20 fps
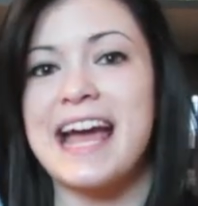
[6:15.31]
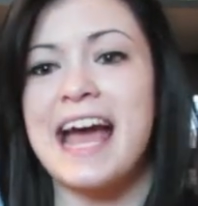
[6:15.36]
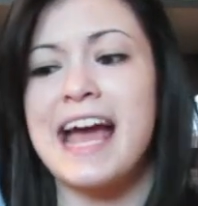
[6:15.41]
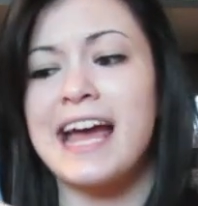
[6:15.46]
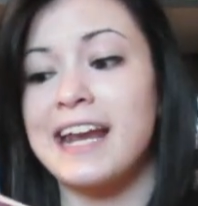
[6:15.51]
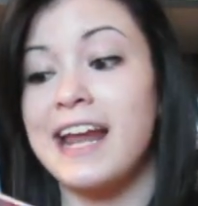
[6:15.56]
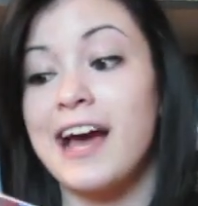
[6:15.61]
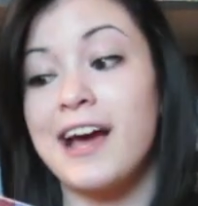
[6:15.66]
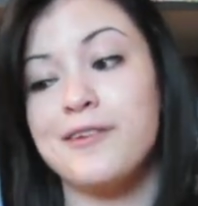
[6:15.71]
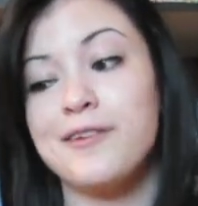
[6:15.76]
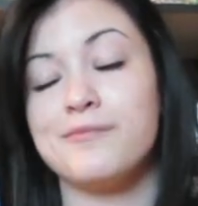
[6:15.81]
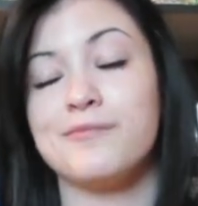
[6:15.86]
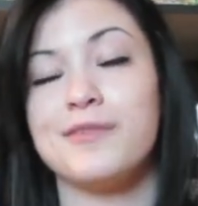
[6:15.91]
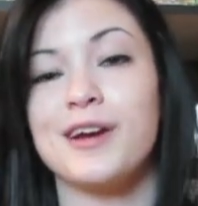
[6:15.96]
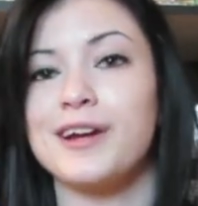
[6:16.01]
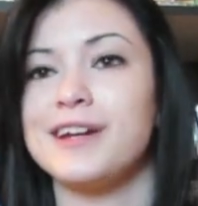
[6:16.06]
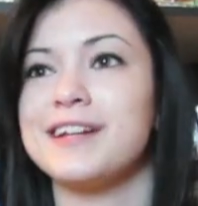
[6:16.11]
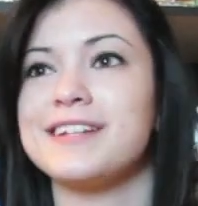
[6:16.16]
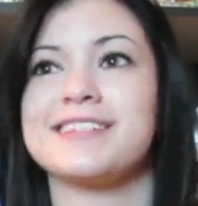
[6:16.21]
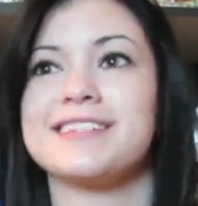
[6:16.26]
and I'm
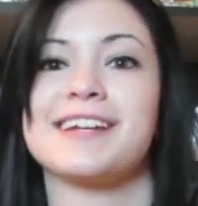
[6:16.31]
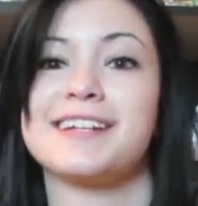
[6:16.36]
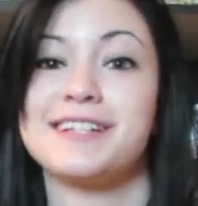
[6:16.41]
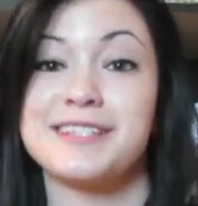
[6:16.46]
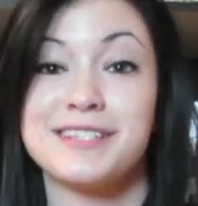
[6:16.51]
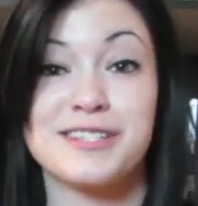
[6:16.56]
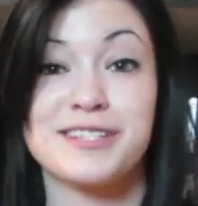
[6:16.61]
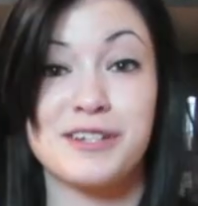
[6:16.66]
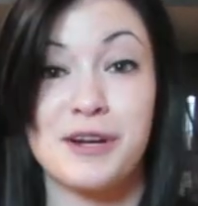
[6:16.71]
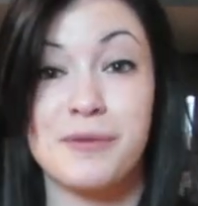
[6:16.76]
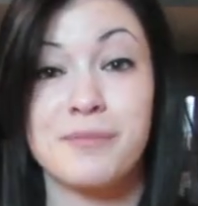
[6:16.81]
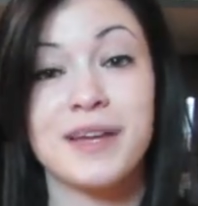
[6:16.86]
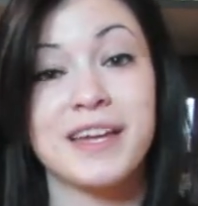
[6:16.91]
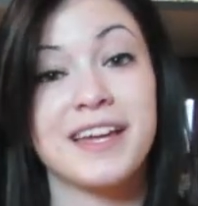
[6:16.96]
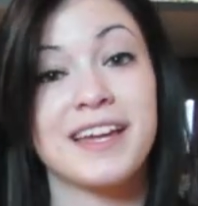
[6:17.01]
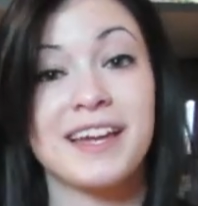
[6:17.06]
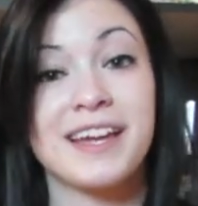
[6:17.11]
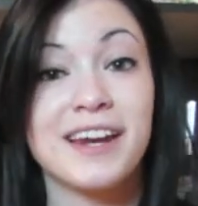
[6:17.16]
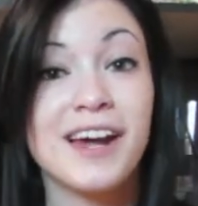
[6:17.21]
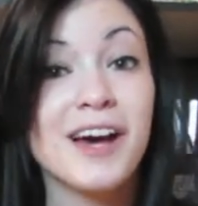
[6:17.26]
very excited to start
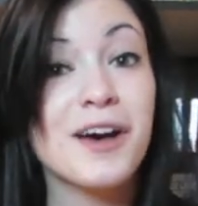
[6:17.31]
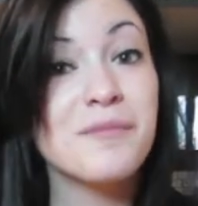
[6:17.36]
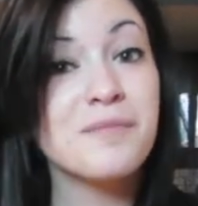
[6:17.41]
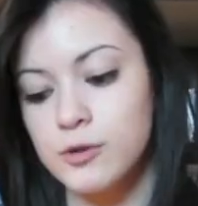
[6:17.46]
picking it up,